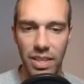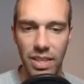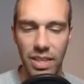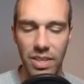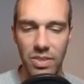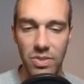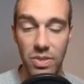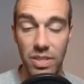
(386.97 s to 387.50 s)

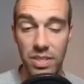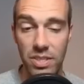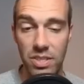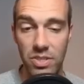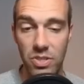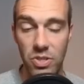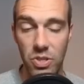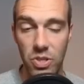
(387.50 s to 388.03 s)
So this
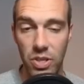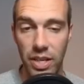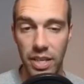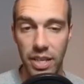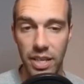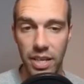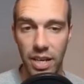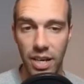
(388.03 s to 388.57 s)
is
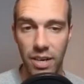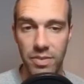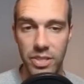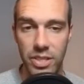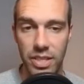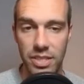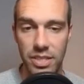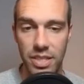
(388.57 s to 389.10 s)
good, obviously,
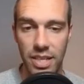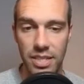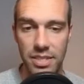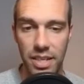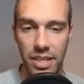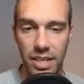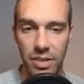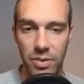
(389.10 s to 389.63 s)
unless it has
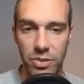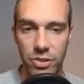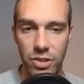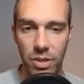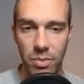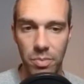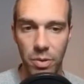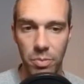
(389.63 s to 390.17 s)
Psychic, which
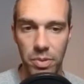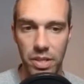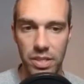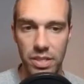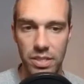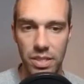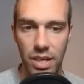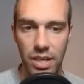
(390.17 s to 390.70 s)
I'm hoping it
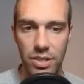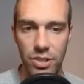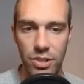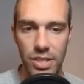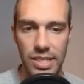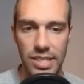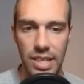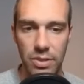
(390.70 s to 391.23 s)
does not. It just
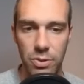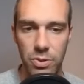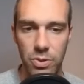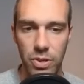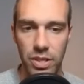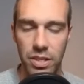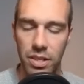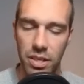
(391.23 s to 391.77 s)
has Last
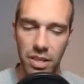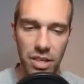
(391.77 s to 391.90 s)
Resort.